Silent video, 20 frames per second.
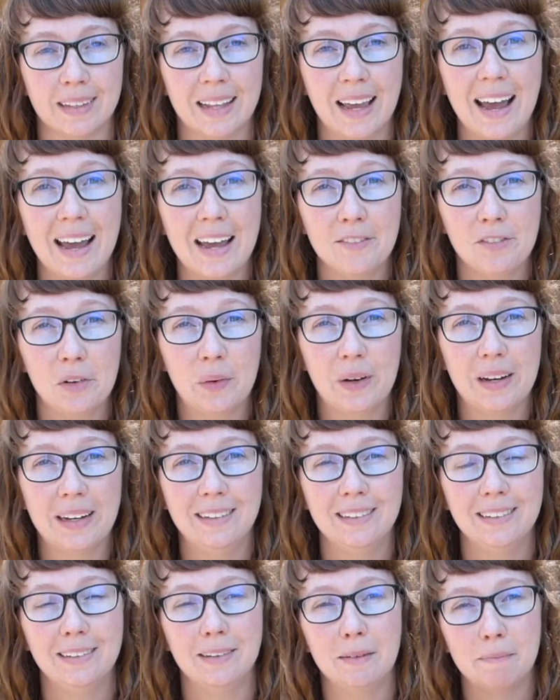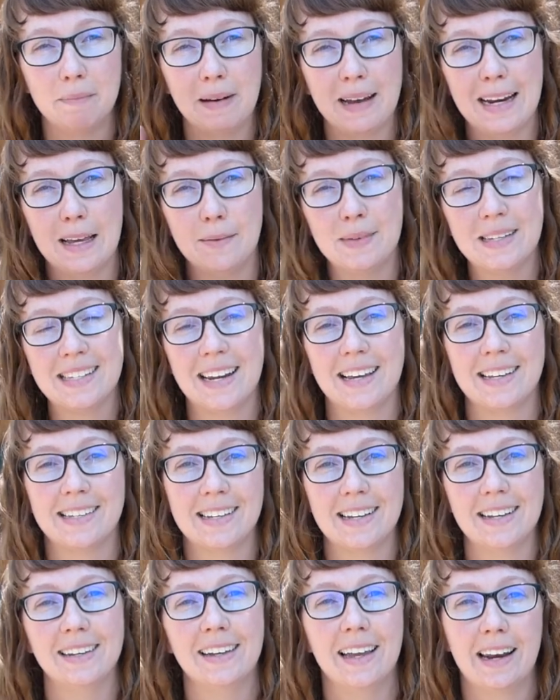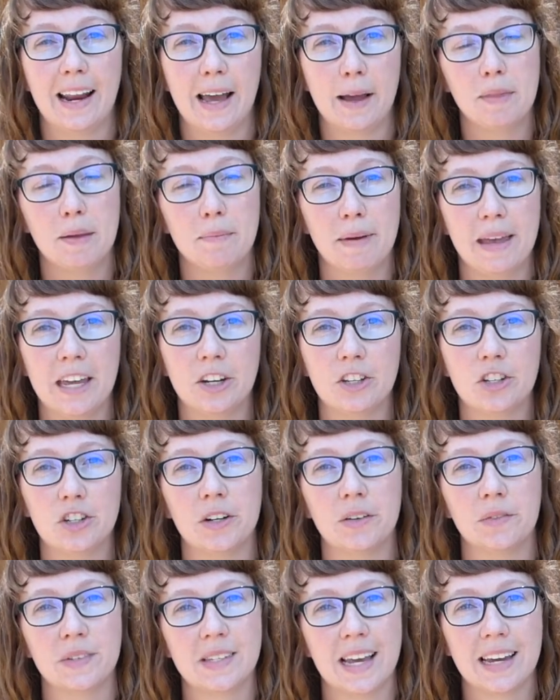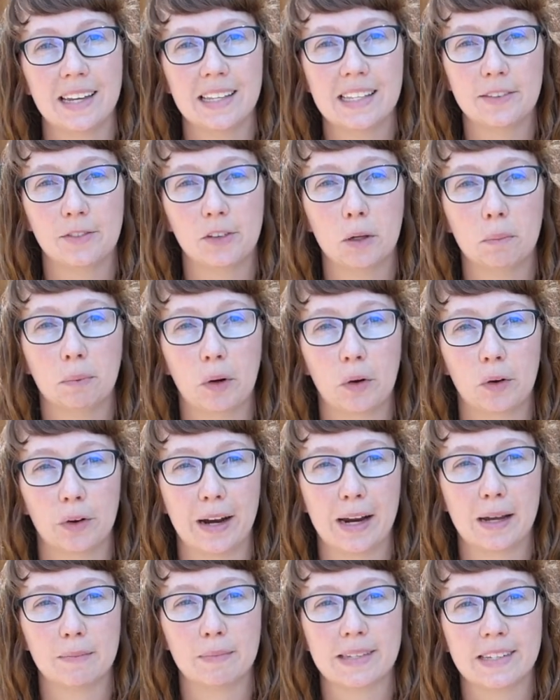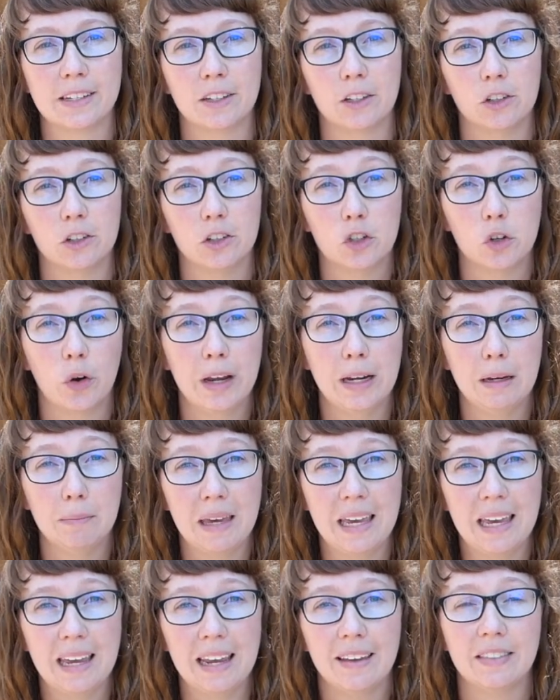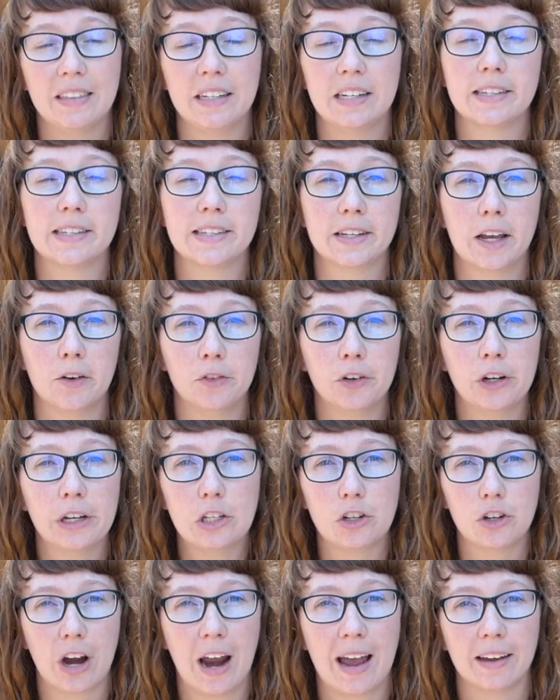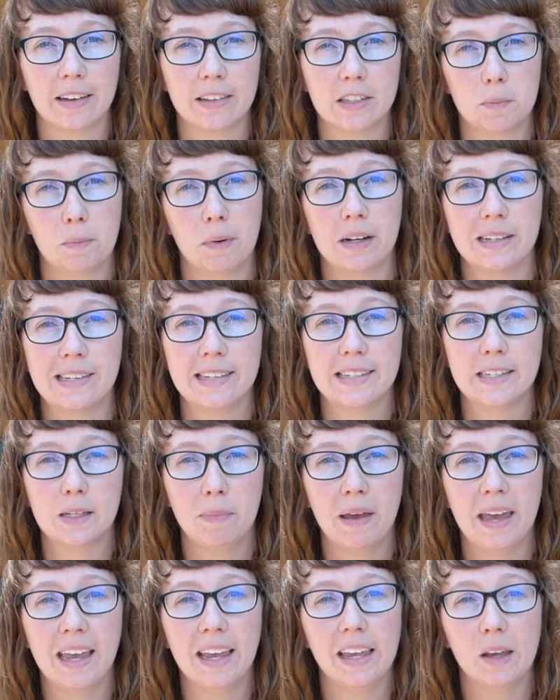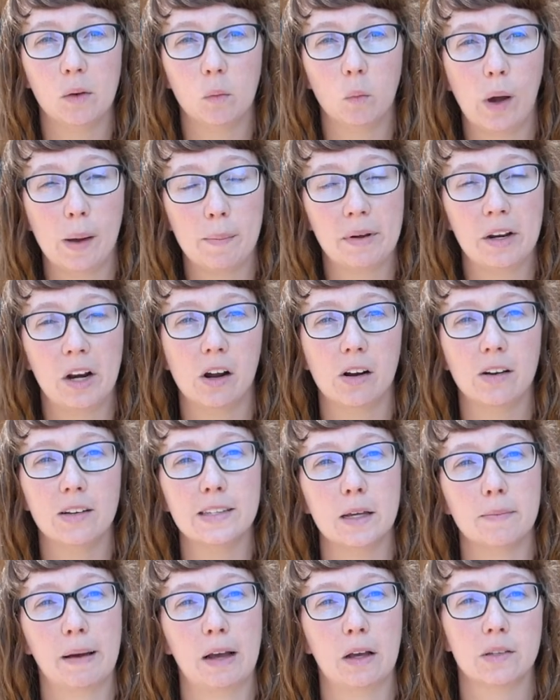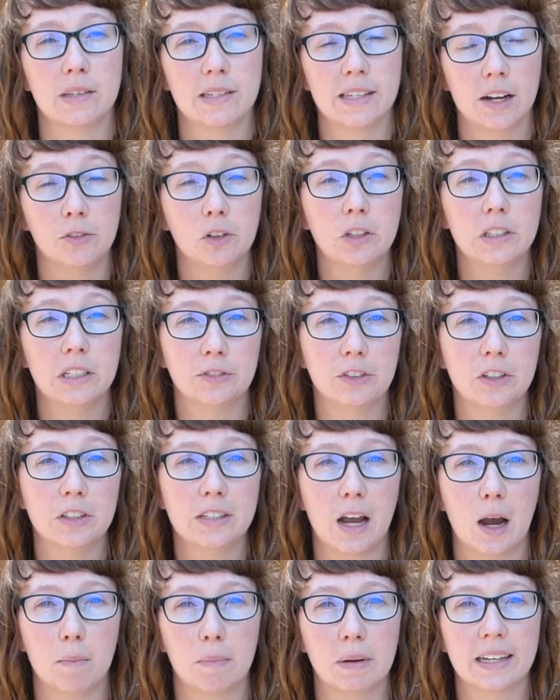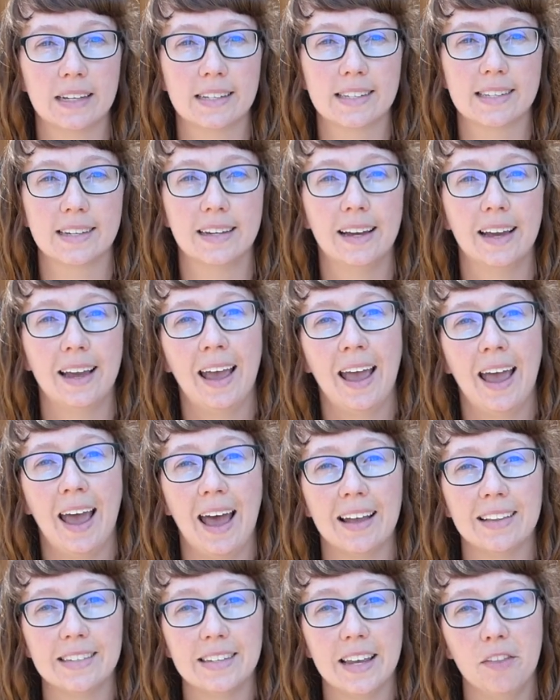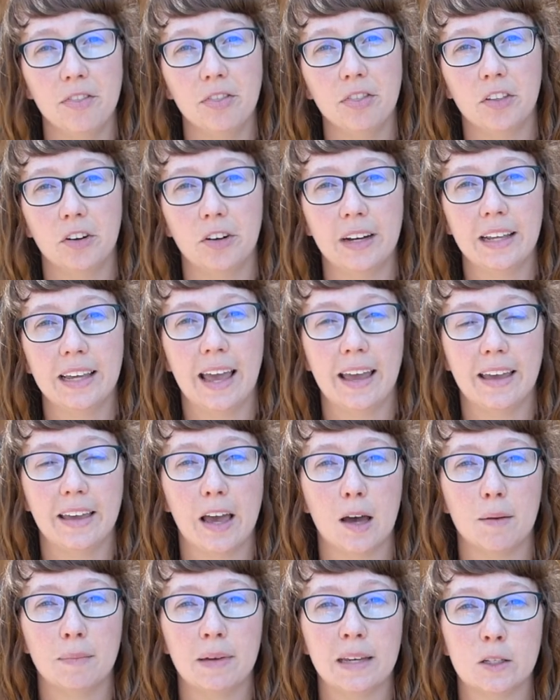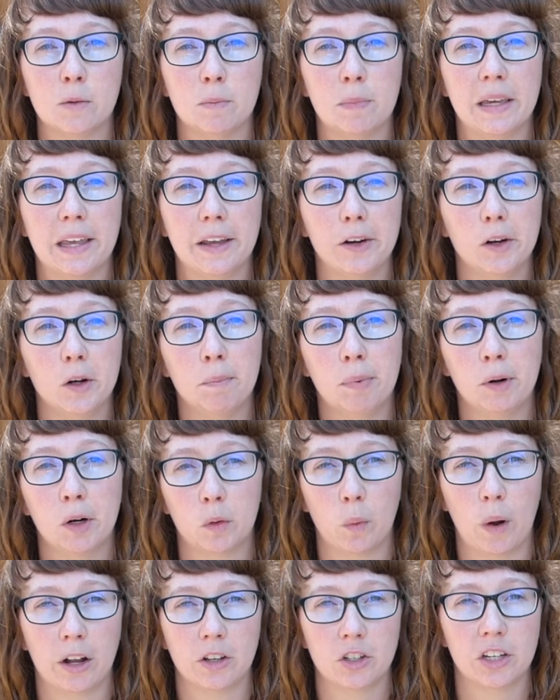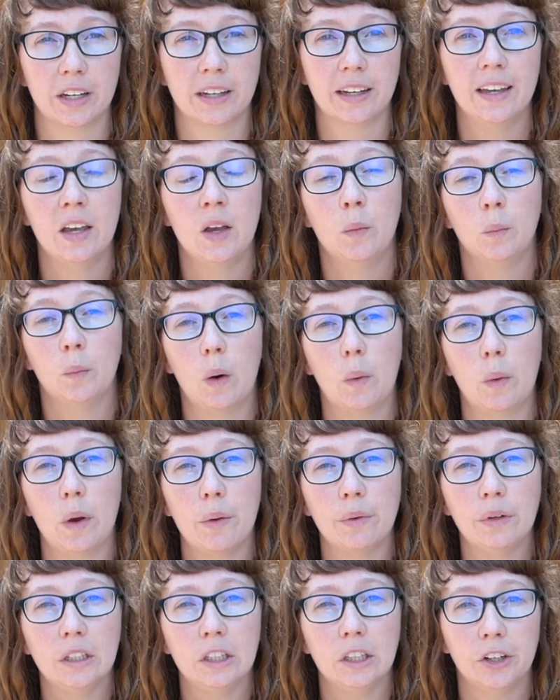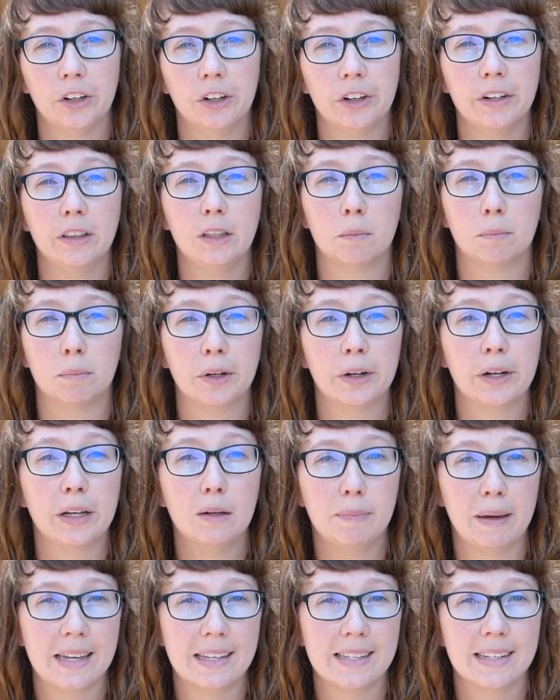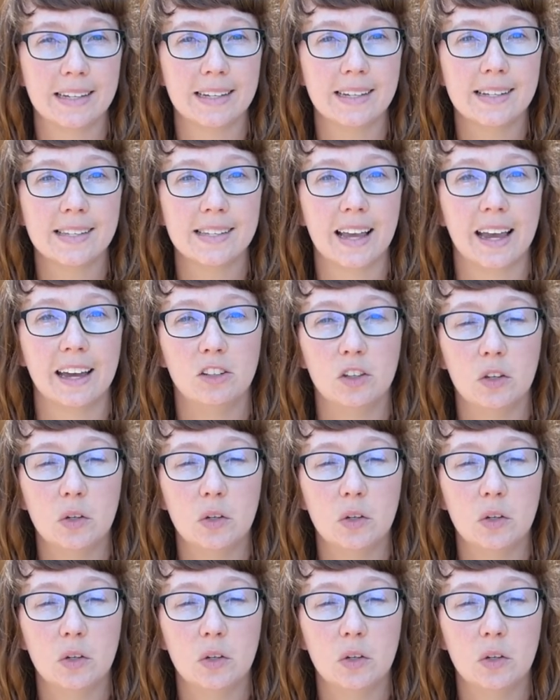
Hi everyone, my name is Nessa, and I'm the manager of scientific programs. Join me in the Discovery Track to participate in webinars about several different topics. At 10:30 a.m. is beginner birdwatching, where we will learn the birding basics and